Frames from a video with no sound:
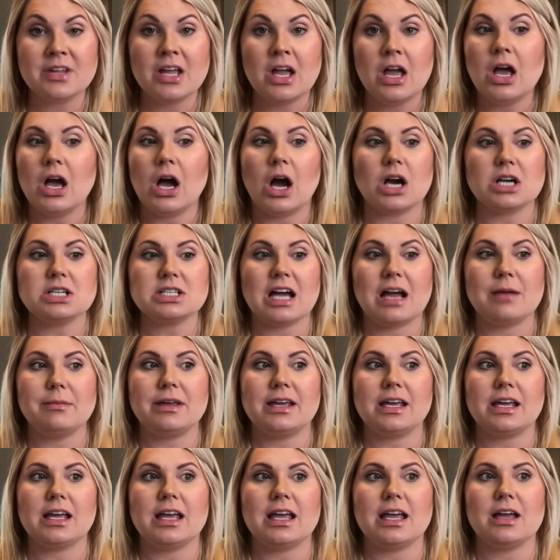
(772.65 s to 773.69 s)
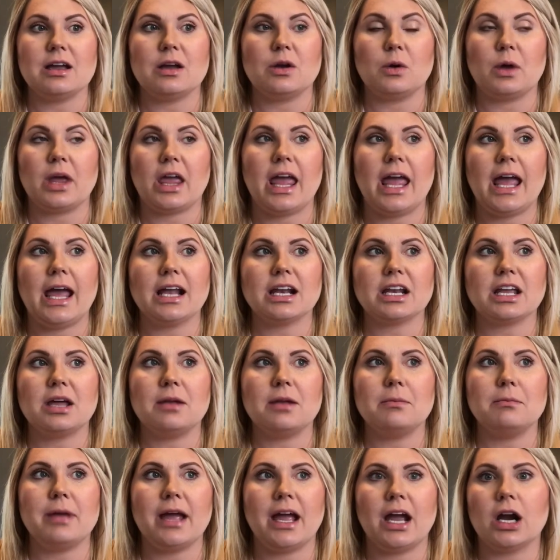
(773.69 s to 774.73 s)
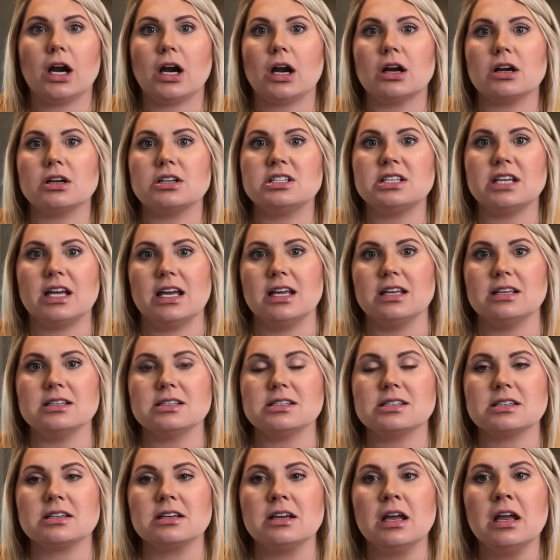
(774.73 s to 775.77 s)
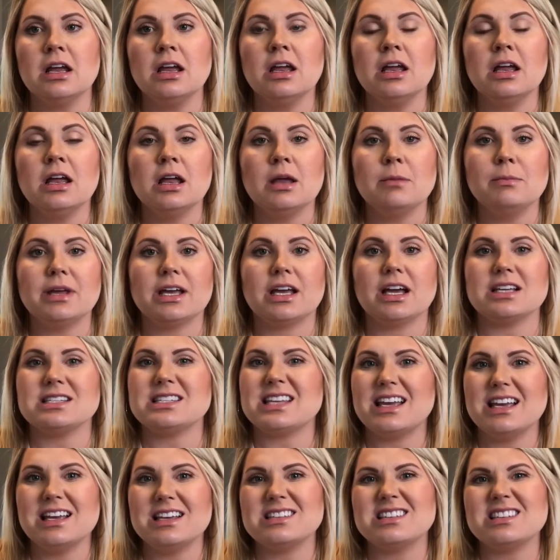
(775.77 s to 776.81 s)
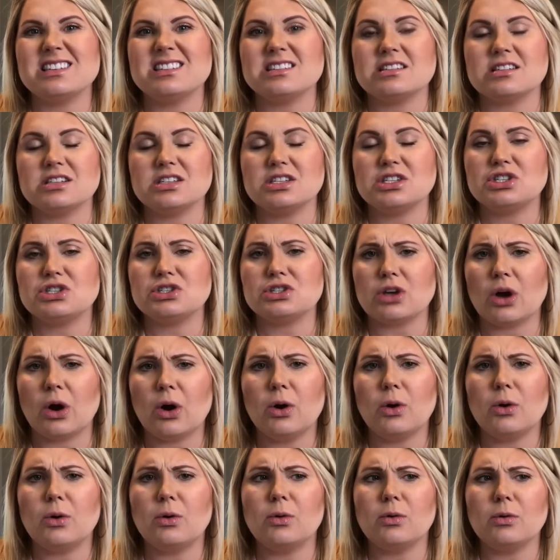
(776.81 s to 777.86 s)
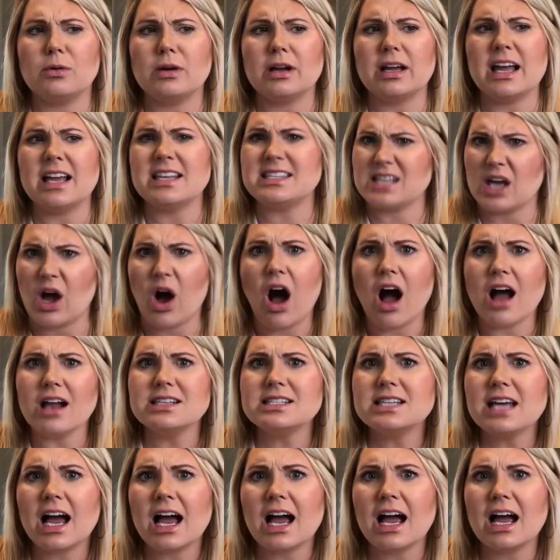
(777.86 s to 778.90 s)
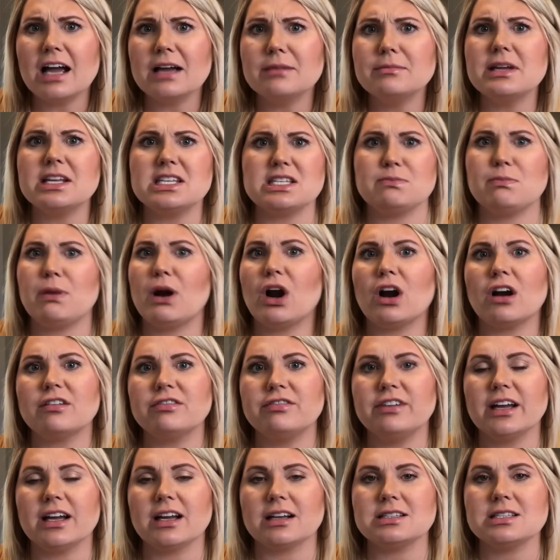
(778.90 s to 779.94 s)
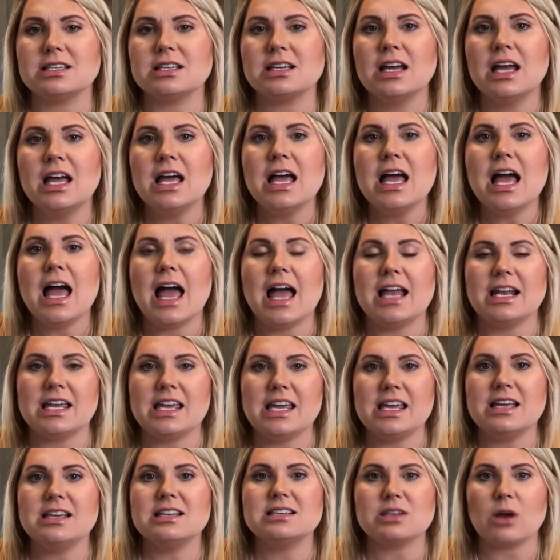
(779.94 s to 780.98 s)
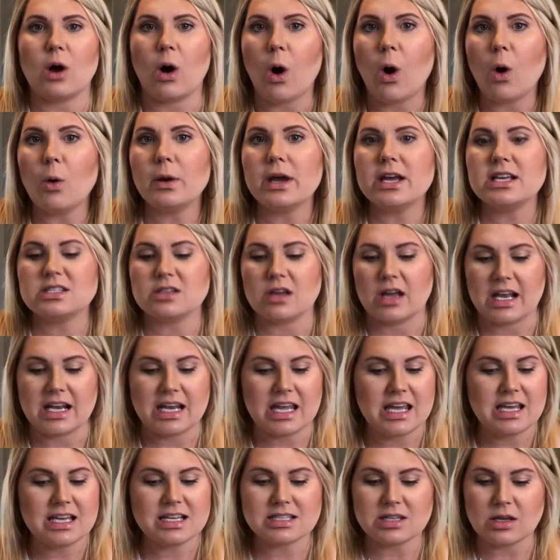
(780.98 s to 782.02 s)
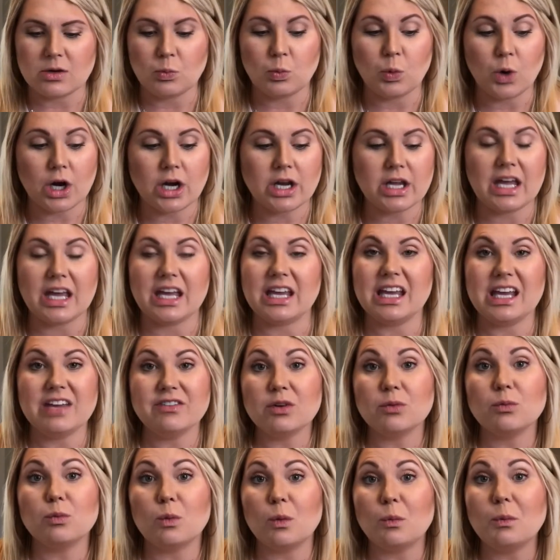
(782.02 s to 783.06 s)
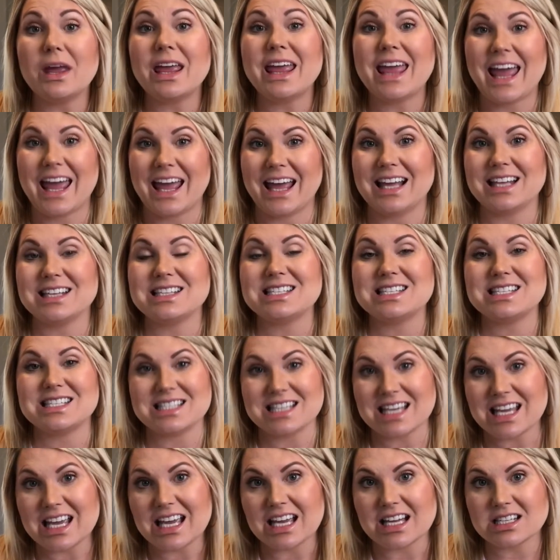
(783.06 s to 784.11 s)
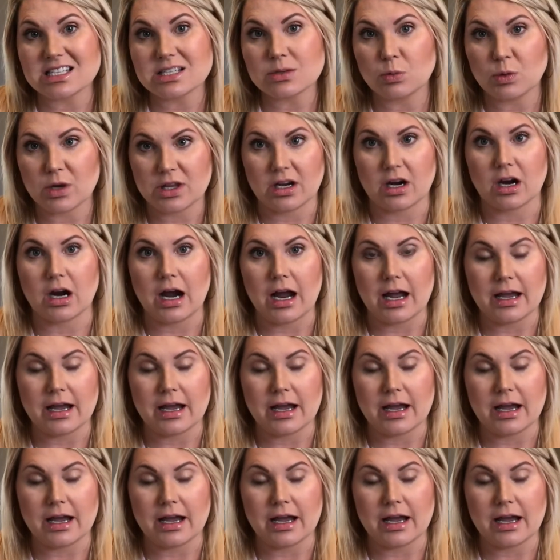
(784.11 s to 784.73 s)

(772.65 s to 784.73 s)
Our timing can't compare to his, because his is just it's on time, it's perfect, and he is working even when we can't see it with our eyes.